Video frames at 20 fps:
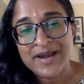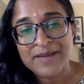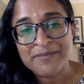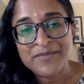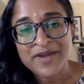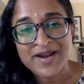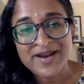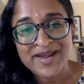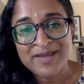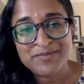I
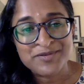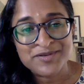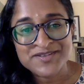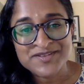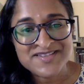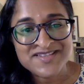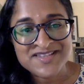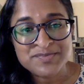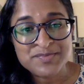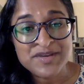am not
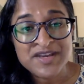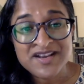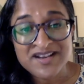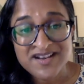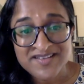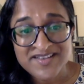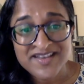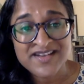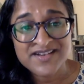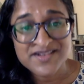able to
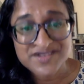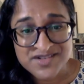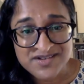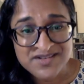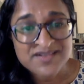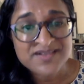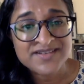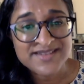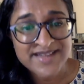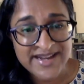speak on the
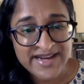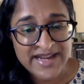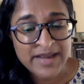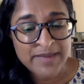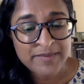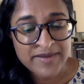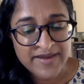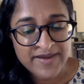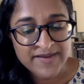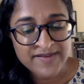internal
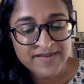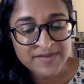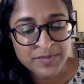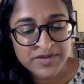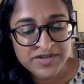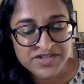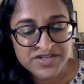dynamics,